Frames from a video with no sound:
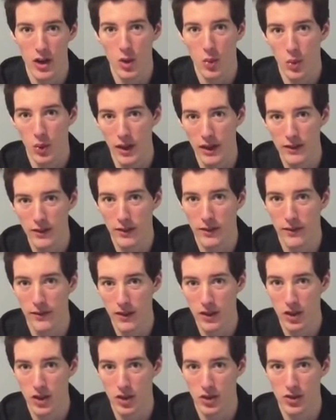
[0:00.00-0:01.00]
whatever
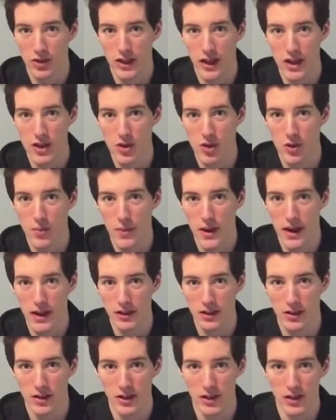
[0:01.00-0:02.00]
fits your schedule
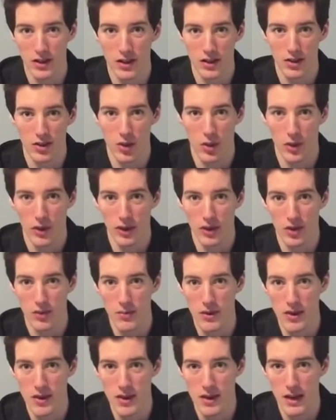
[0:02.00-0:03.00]
best is going to
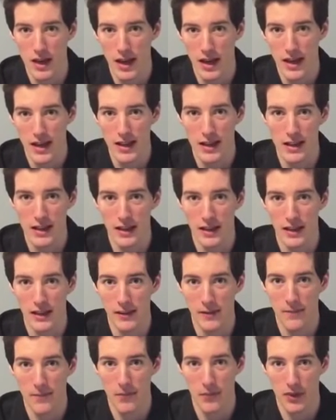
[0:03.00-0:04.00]
be
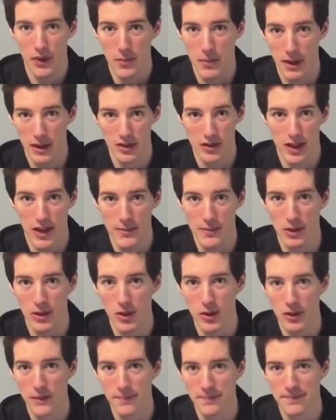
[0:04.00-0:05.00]
the best time to
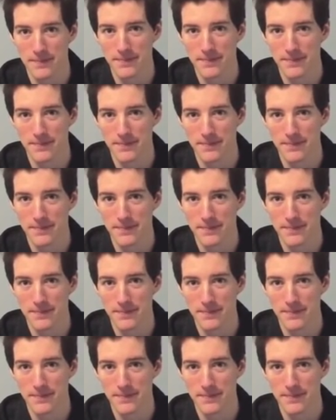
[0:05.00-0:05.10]
do it.